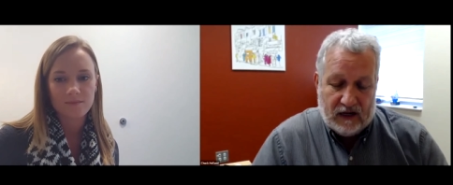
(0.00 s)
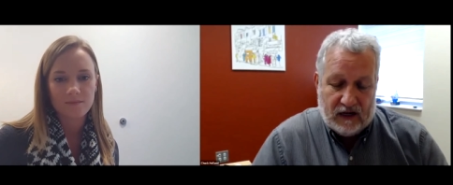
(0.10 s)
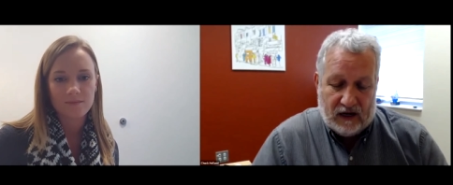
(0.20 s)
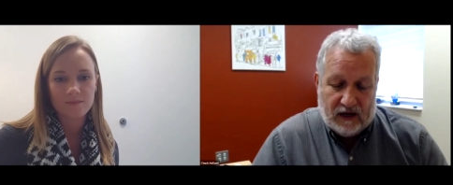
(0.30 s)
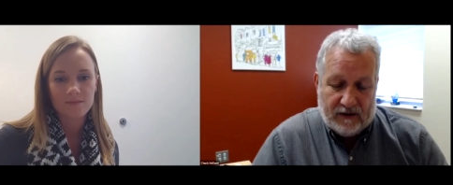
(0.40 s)

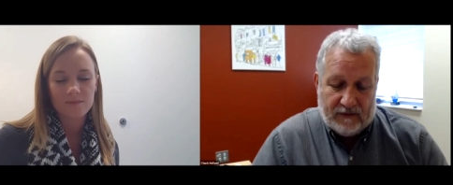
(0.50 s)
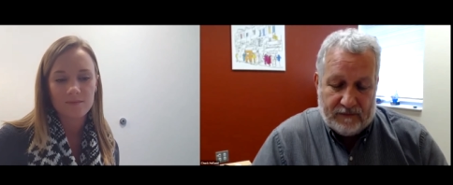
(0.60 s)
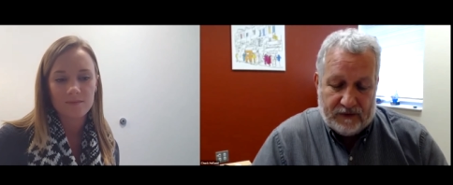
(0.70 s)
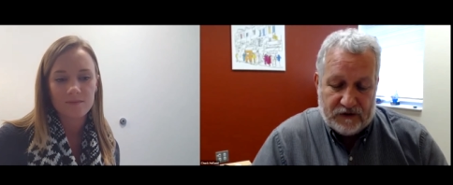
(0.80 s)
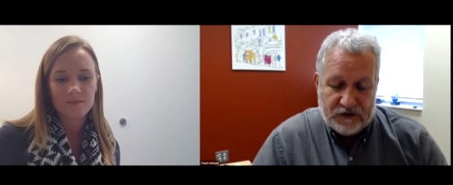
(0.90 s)

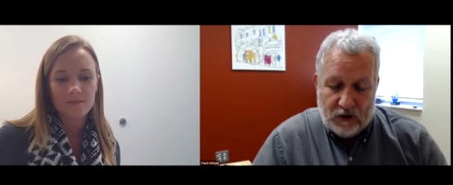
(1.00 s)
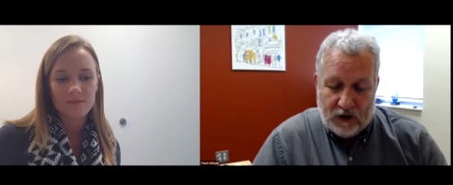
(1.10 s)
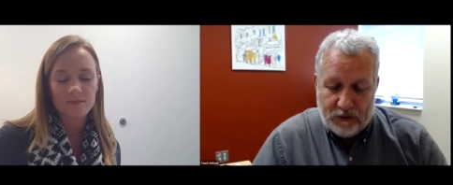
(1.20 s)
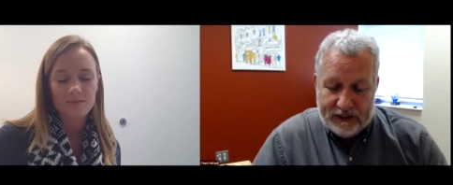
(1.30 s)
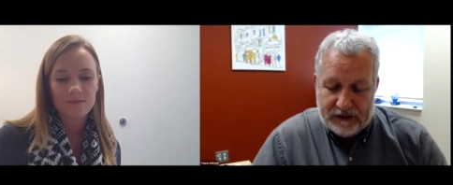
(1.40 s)
Speaker 1: Um, so
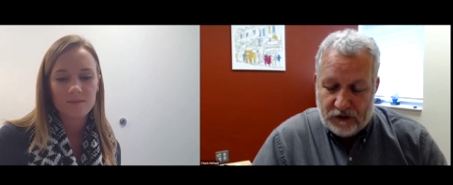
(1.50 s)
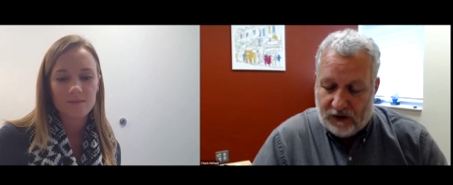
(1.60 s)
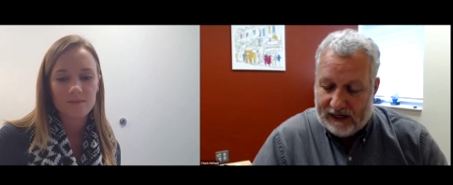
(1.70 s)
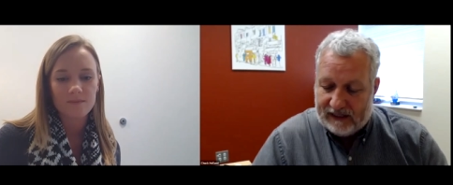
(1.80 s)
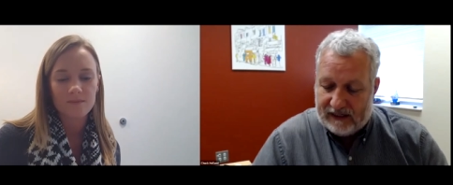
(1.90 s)
what we do
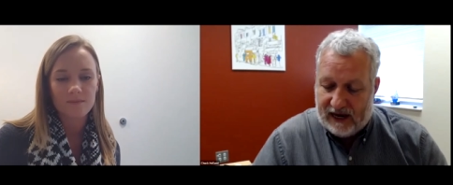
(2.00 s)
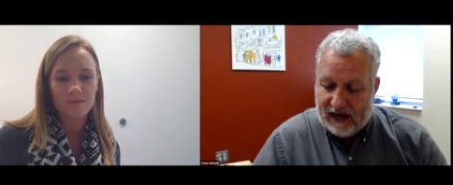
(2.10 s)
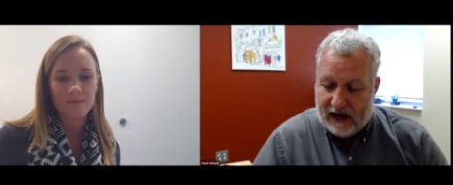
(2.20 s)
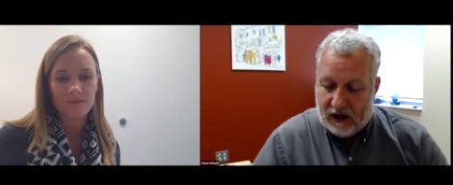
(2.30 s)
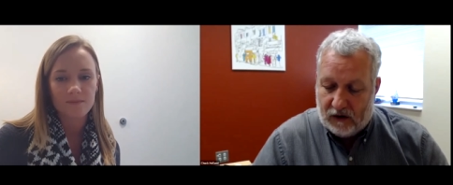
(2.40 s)
right
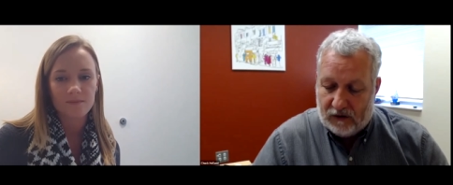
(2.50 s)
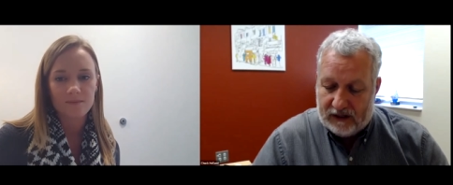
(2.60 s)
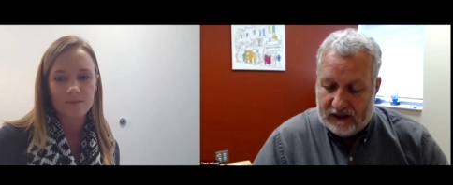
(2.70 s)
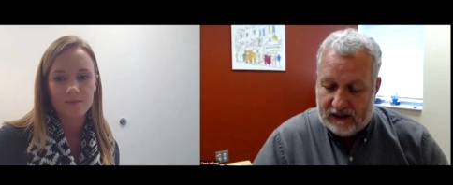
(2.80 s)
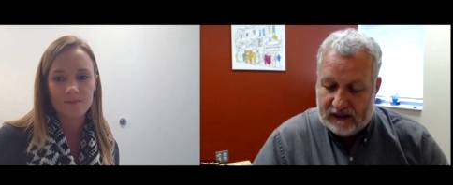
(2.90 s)
now
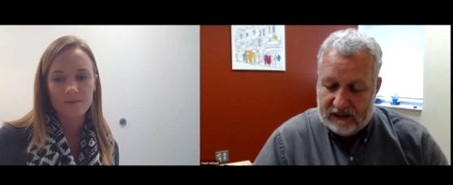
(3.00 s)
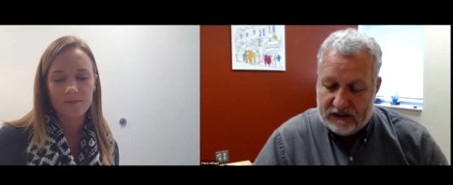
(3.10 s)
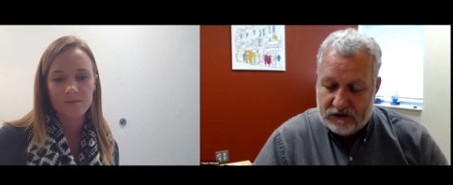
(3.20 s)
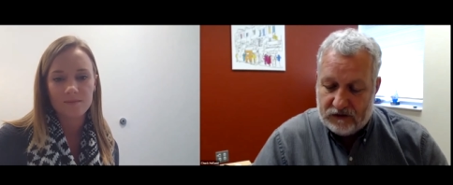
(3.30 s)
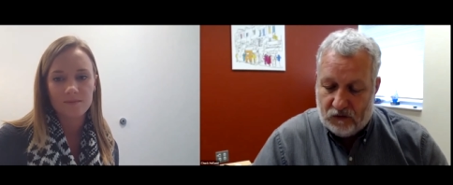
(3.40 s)

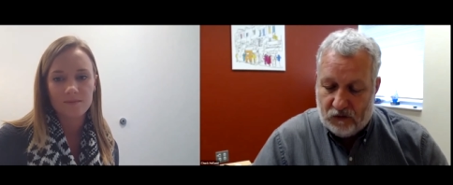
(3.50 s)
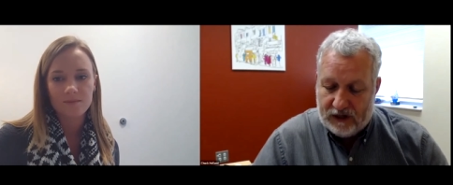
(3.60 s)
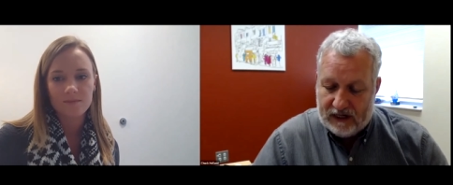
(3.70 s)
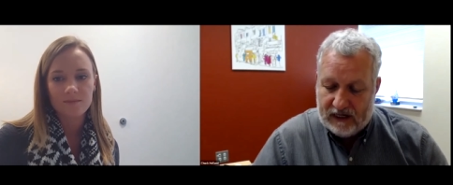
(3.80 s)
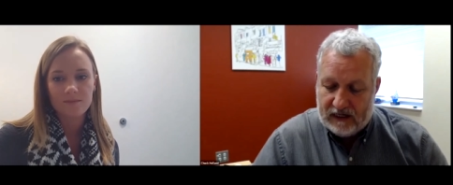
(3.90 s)
is
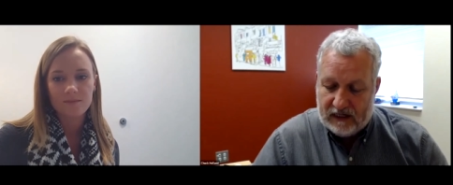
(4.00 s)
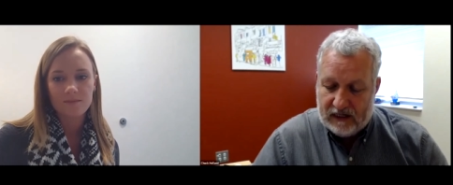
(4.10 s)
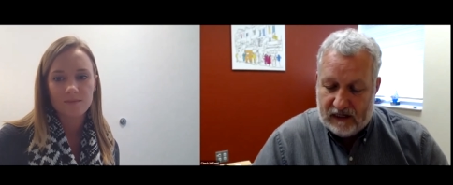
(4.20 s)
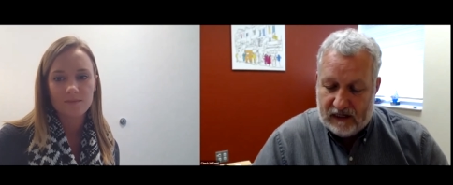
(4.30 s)
we